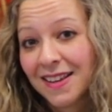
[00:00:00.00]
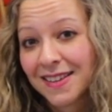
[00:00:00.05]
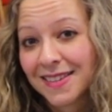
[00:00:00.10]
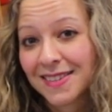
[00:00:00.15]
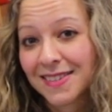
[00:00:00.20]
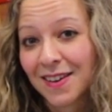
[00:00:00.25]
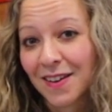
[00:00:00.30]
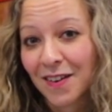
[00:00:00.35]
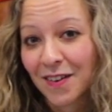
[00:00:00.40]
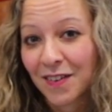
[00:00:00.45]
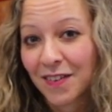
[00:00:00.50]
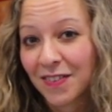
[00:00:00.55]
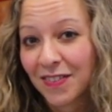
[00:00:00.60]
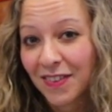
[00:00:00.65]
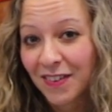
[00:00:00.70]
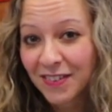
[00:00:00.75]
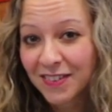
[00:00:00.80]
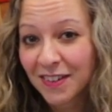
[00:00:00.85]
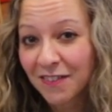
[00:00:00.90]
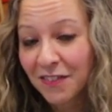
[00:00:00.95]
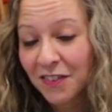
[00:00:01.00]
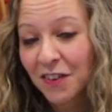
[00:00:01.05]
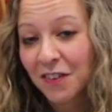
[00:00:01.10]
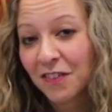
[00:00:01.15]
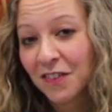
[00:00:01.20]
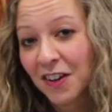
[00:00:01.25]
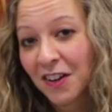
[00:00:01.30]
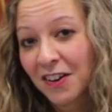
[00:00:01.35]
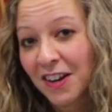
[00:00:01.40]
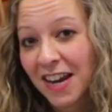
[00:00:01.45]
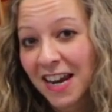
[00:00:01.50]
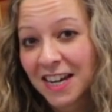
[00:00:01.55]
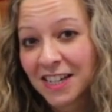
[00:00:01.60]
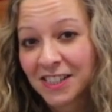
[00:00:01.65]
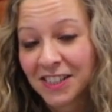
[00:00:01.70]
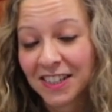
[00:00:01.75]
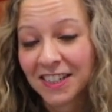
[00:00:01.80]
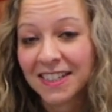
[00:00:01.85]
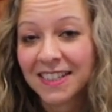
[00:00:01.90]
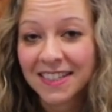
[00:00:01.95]
So there's a few
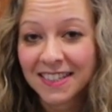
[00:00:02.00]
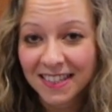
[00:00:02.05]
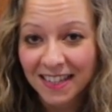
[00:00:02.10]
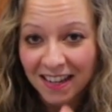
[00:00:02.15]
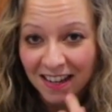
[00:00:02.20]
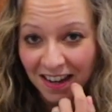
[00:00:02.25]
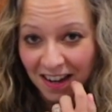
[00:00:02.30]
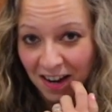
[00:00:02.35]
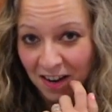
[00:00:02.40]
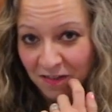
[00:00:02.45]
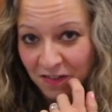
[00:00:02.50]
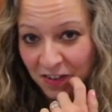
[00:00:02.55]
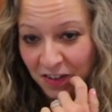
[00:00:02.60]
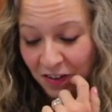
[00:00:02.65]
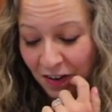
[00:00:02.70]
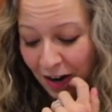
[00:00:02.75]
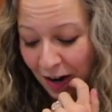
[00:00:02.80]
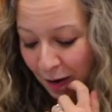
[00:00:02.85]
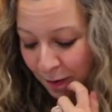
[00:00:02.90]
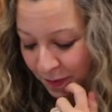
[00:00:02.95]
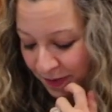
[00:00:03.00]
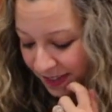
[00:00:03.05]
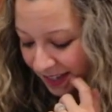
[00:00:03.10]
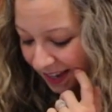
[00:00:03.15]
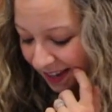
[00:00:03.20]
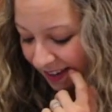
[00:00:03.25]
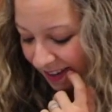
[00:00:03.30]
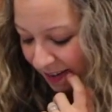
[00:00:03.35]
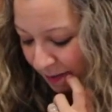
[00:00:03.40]
variations up for grabs,